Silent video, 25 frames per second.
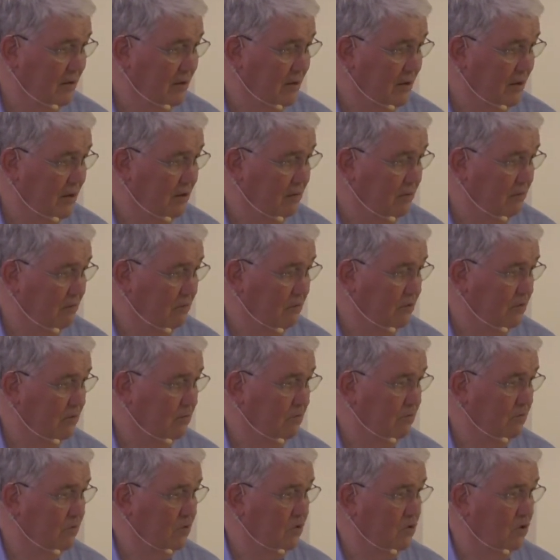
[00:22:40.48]
and
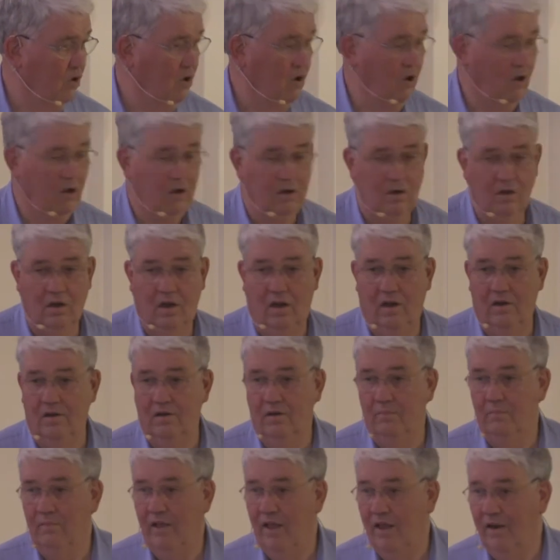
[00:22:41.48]
called
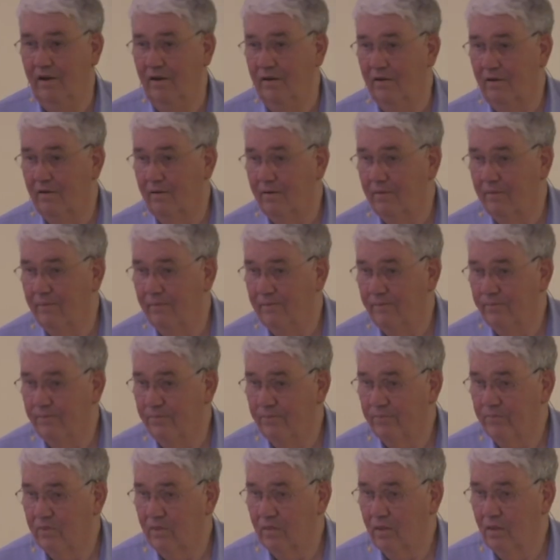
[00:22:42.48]
on a man
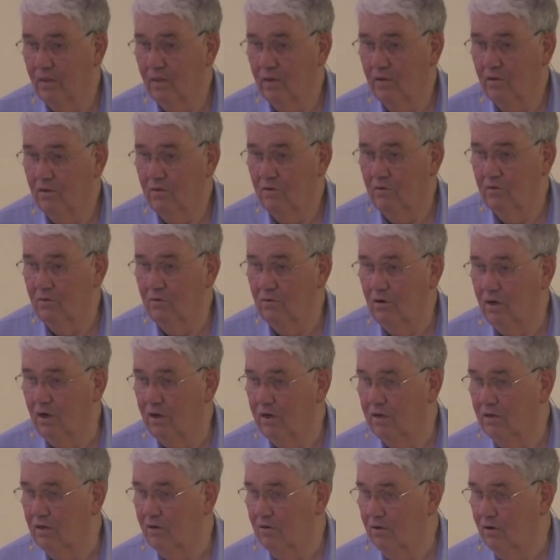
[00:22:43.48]
who
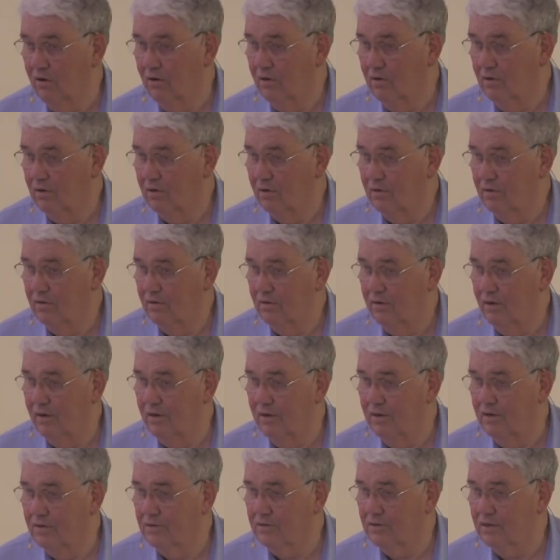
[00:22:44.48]
had learned
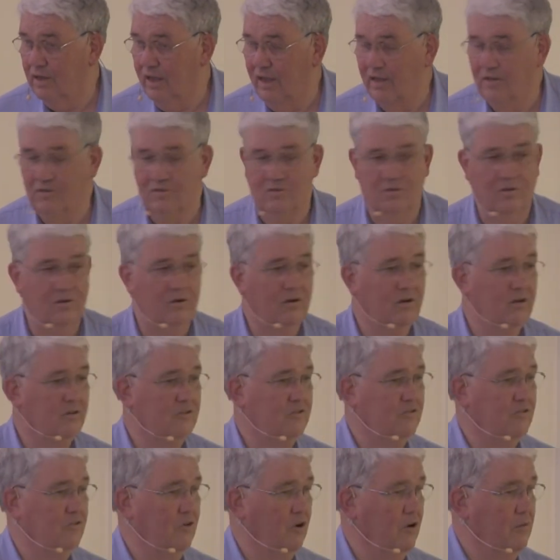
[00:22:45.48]
that his cancer
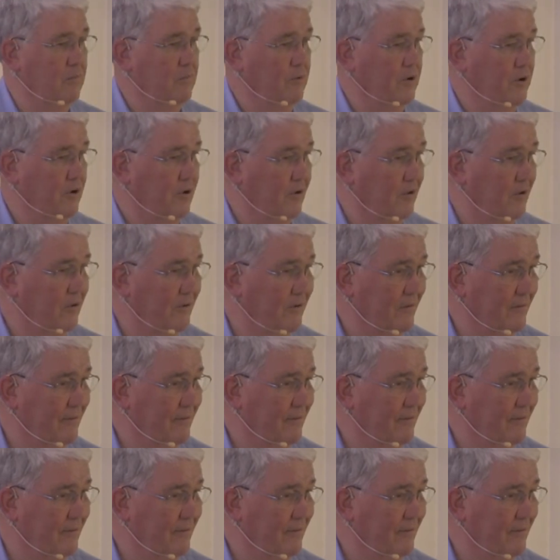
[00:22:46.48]
is terminal.